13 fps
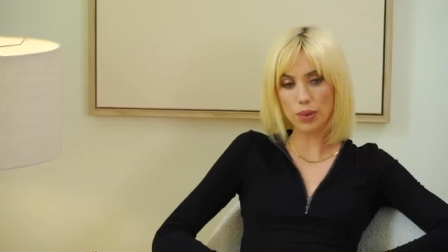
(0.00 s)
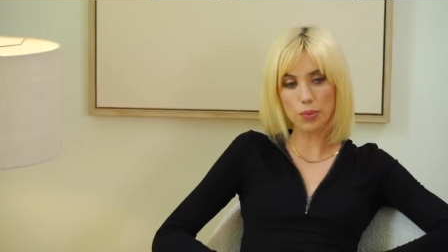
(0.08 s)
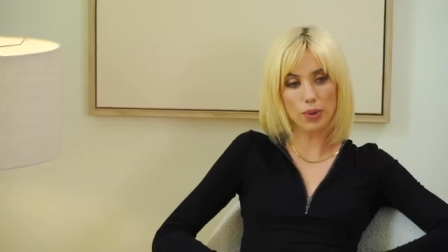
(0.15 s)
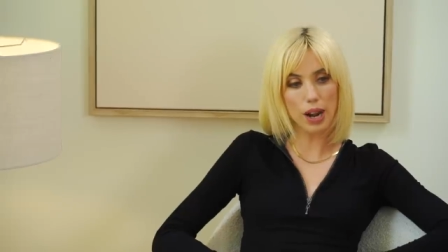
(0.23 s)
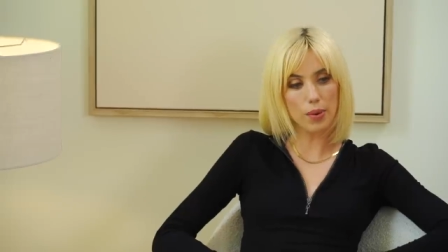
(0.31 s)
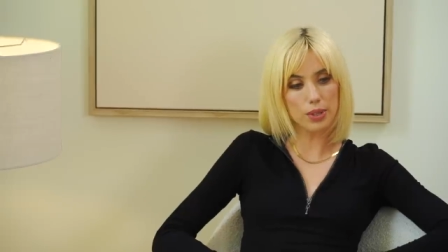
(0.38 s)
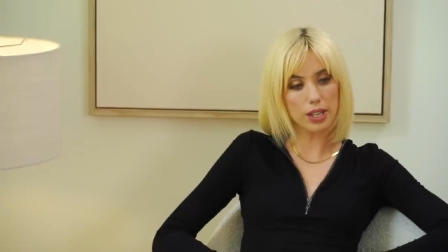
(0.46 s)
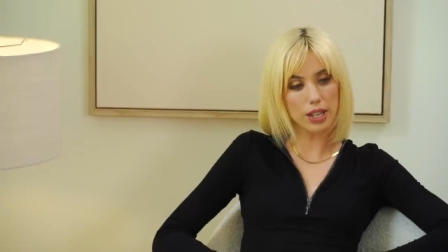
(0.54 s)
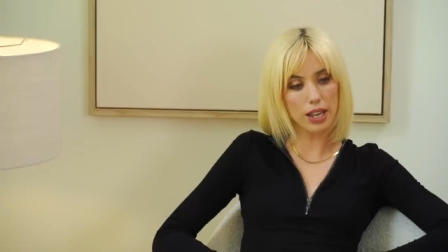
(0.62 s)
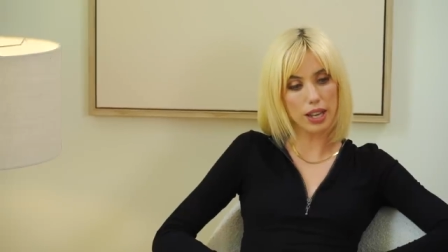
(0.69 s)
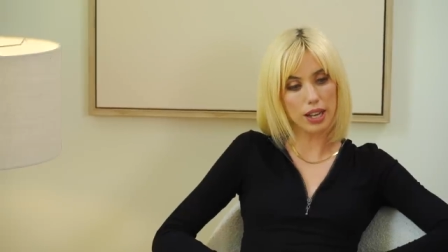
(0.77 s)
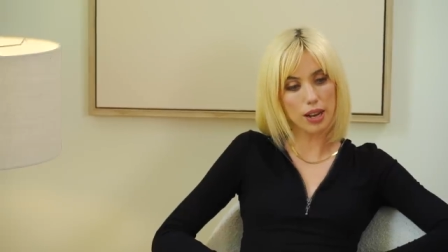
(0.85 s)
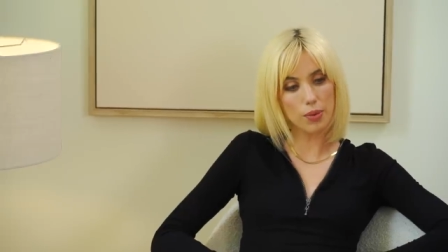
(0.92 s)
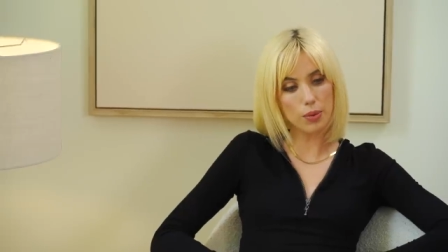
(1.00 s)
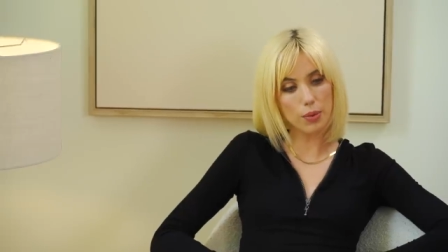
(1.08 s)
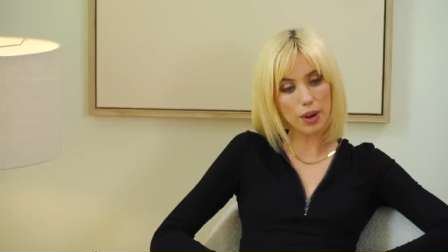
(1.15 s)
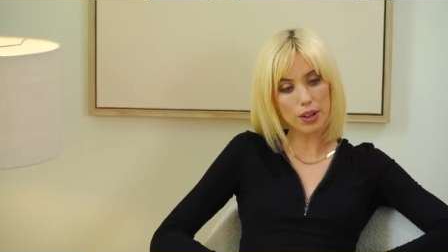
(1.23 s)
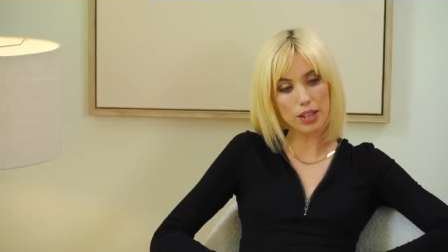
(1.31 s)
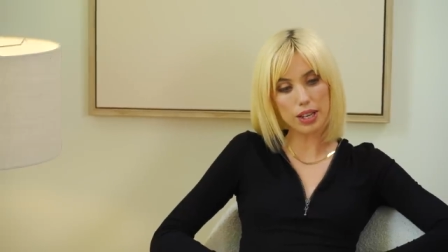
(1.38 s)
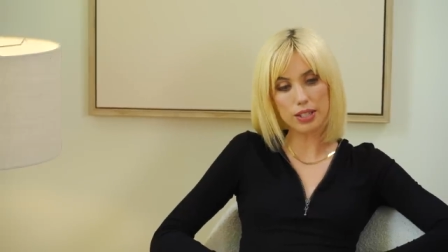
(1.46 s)
Like when I was a kid, I would
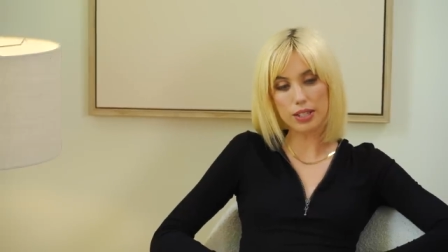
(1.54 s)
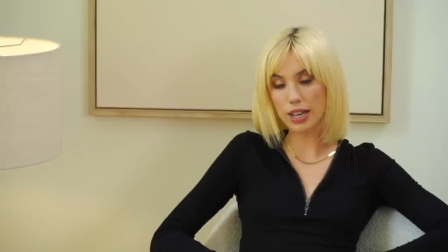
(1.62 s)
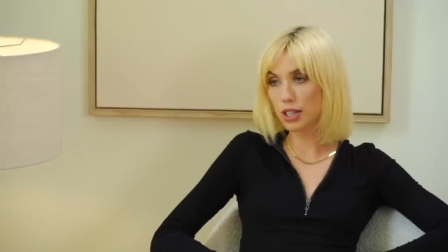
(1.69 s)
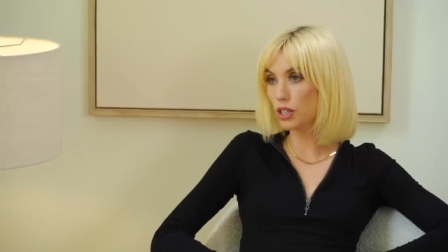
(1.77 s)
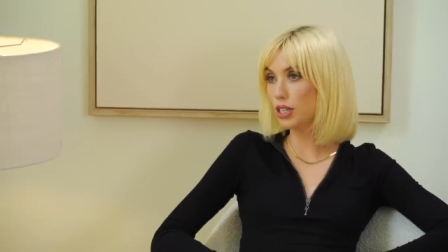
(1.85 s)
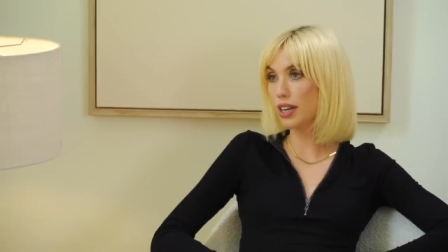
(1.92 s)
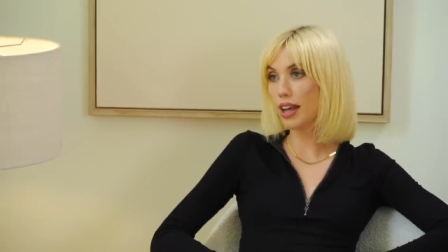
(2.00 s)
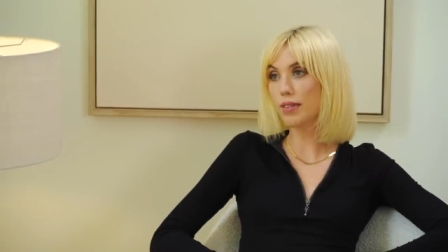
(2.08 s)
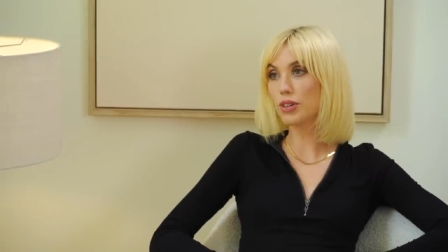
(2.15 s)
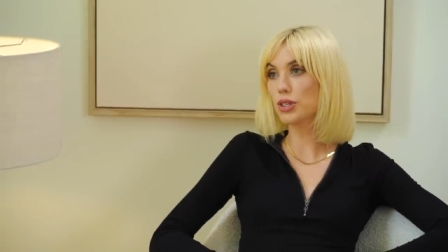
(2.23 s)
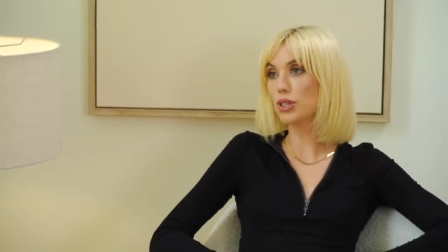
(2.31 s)
wear these and I just never